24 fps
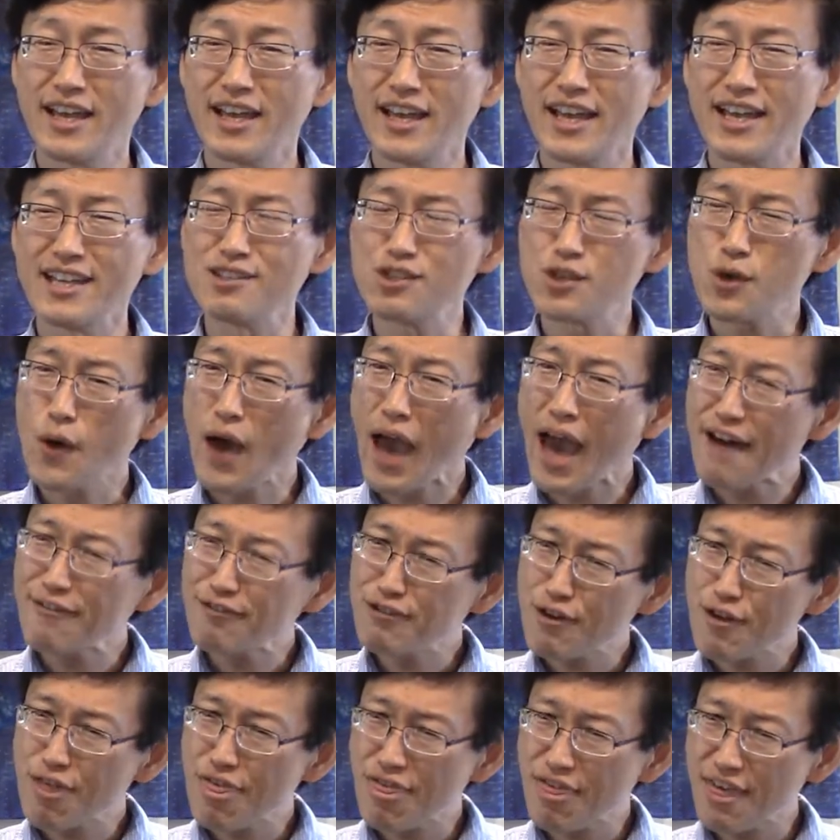And so
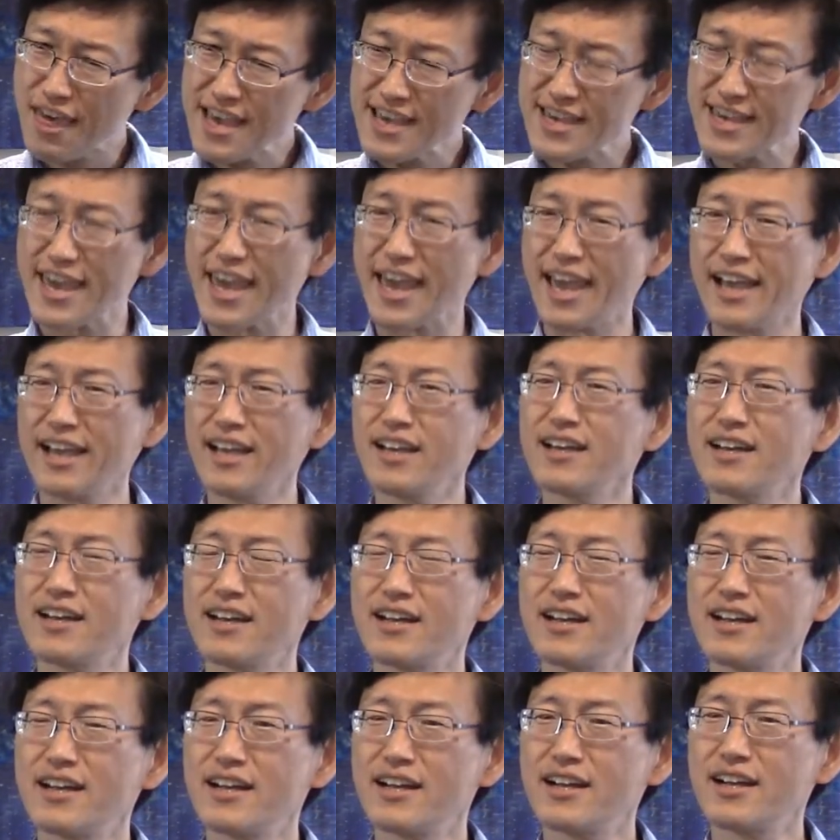after thinking,
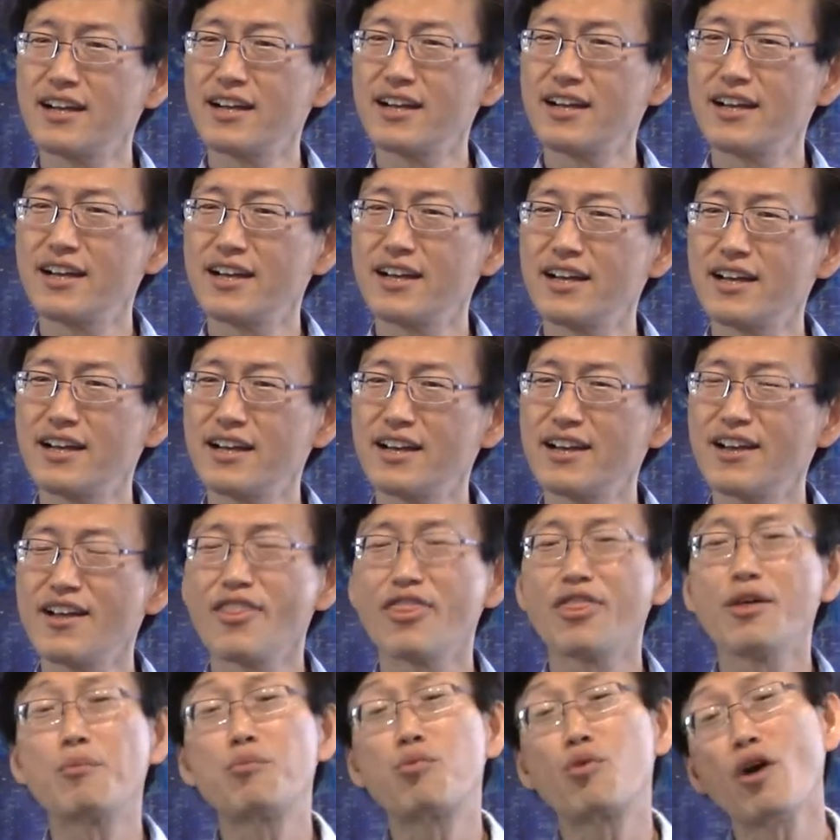
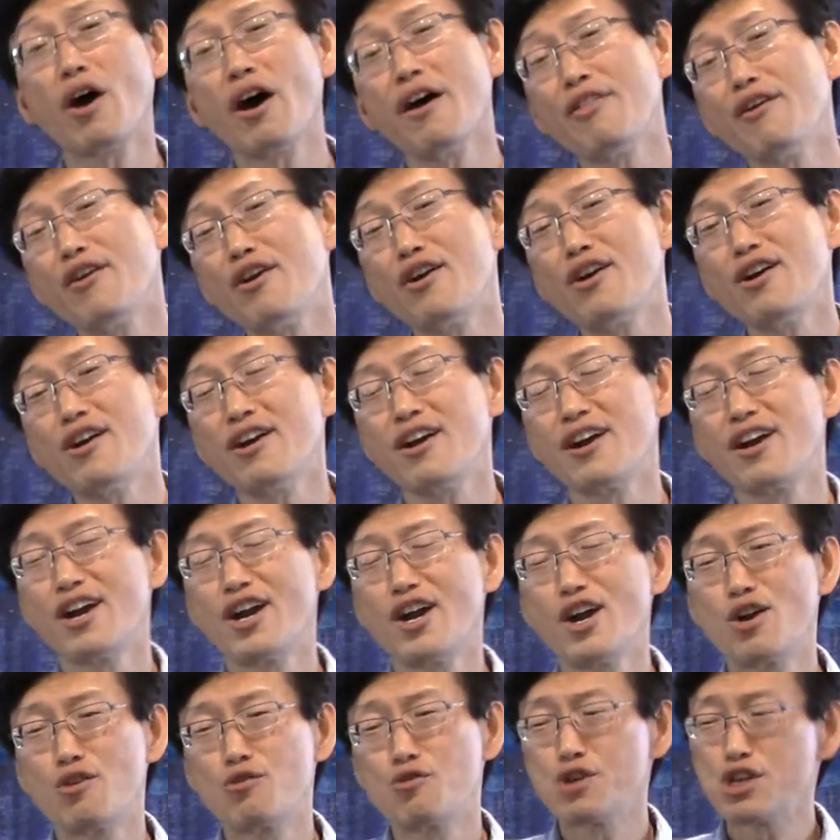the brother
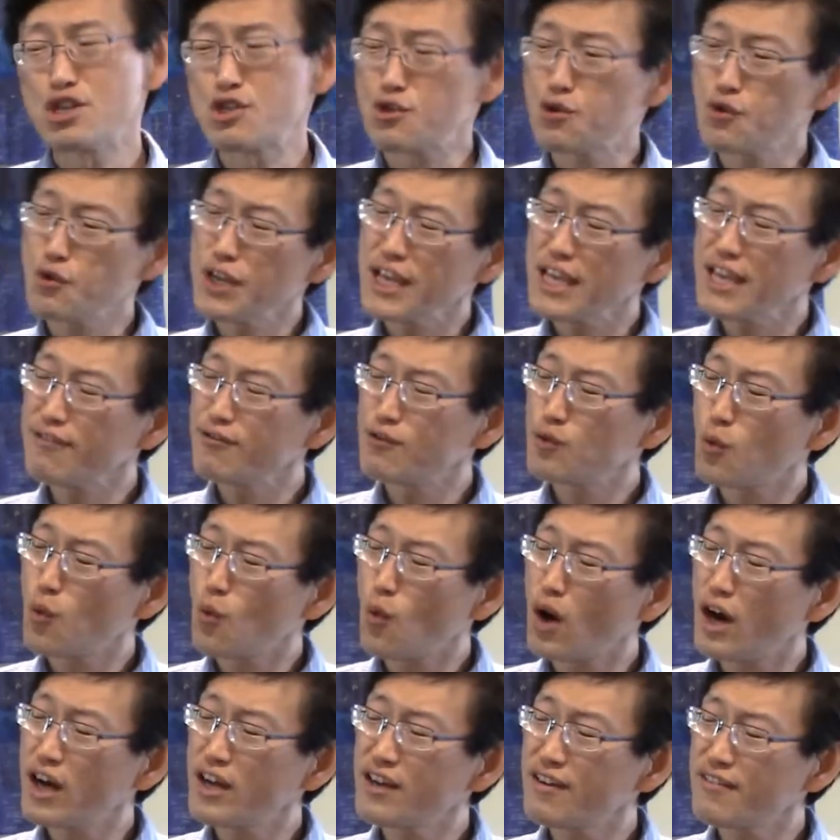retrieved
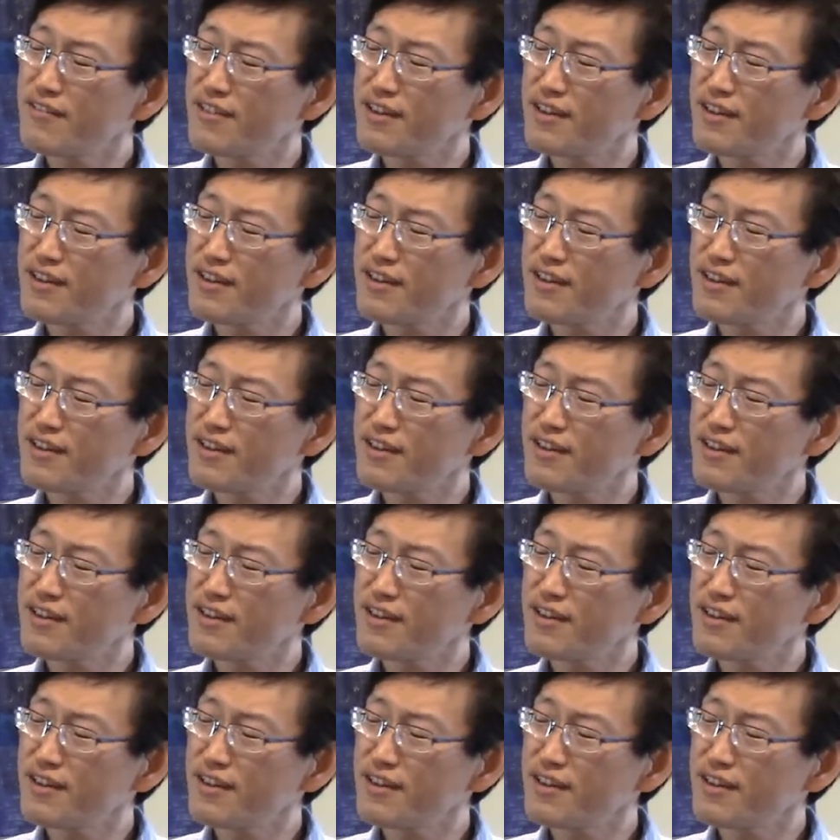one of the